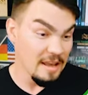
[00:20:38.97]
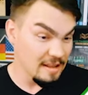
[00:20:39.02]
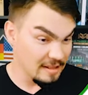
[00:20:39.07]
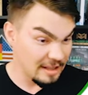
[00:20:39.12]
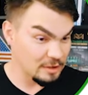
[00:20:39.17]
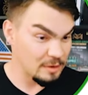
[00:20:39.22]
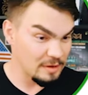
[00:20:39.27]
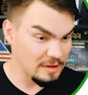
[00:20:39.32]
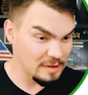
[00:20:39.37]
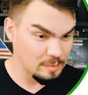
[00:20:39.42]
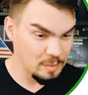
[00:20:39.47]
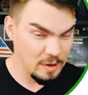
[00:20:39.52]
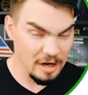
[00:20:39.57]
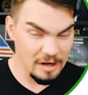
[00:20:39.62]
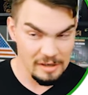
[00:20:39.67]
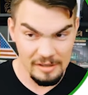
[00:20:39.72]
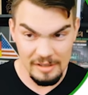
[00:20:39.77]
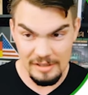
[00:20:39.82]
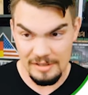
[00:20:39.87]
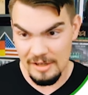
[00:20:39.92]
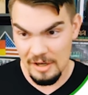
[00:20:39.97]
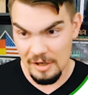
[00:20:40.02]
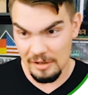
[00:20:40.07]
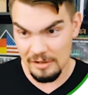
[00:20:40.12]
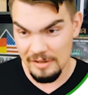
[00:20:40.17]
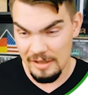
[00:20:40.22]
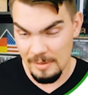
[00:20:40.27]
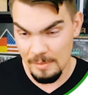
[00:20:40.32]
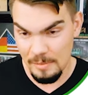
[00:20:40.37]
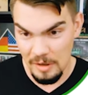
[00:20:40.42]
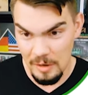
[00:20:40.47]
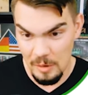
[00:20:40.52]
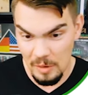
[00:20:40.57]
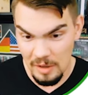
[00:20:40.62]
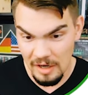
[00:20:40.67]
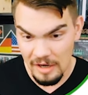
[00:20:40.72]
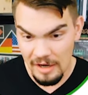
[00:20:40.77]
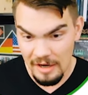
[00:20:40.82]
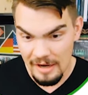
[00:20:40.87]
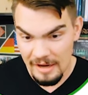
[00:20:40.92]
That's what this product is called,
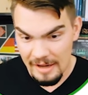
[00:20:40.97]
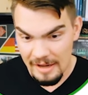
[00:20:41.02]
TimberCore.